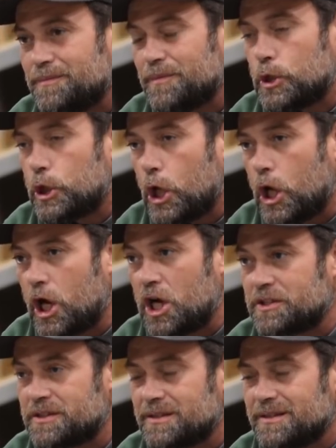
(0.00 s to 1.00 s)

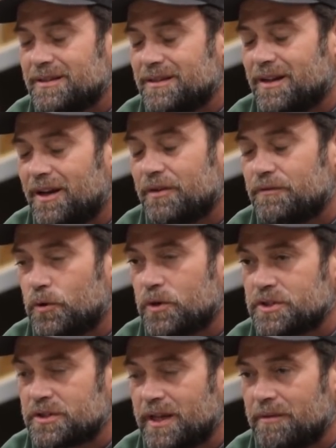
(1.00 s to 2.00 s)
lost,
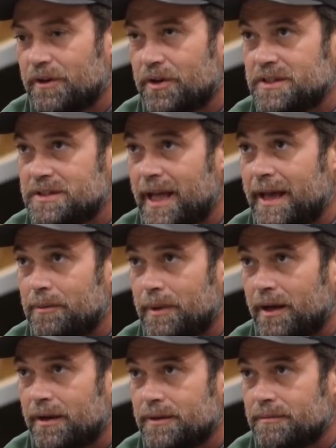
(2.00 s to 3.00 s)
unfortunately, I'm very sad
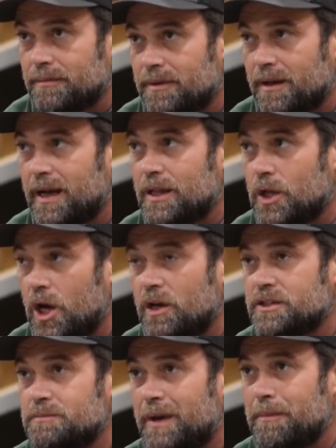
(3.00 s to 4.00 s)
about it. I
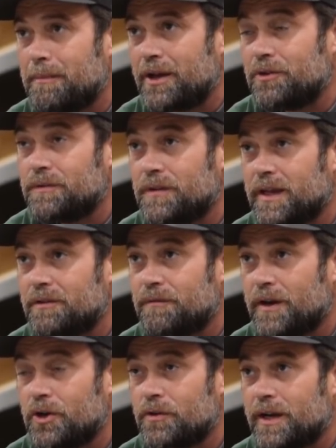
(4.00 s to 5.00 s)
lost my Metal Flake
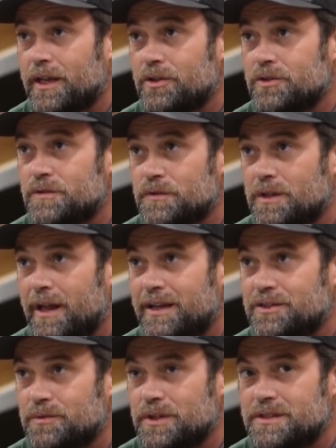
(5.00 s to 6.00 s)
Faro that I used for the
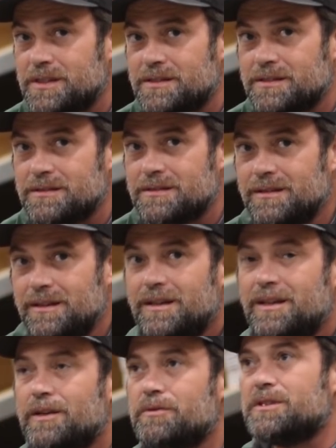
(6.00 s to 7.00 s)
last 3 seasons.
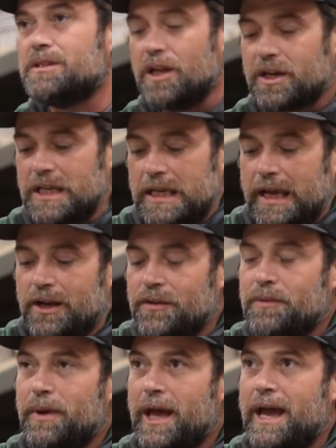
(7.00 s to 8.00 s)
It was a Lucky 8 on
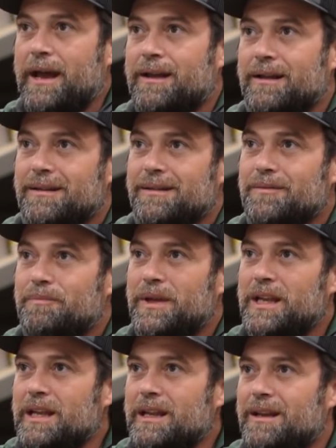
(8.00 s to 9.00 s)
the back,
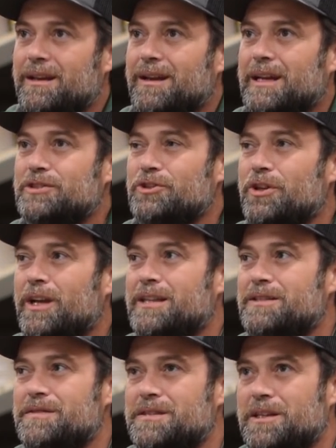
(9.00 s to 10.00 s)
pink. I'm sure you
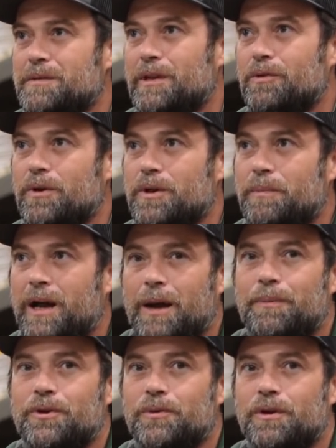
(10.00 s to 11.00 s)
guys have seen them. They were one of the
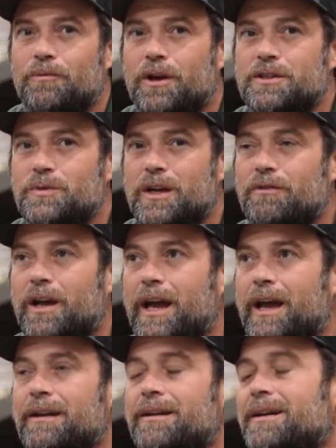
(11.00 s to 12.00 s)
popular runs we ever
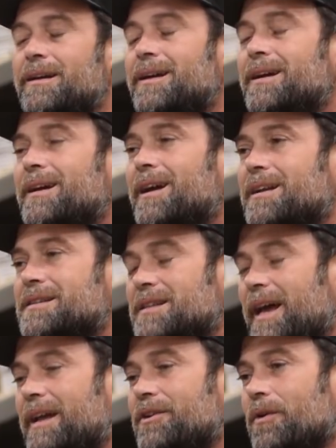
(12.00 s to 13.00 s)
had. Kind of
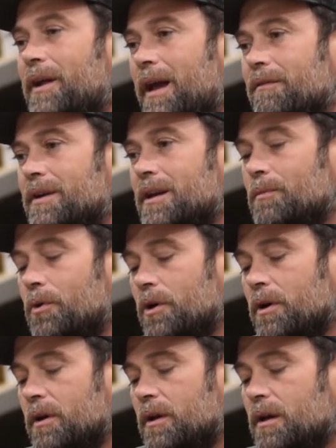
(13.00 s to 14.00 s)
sad, don't have it anymore.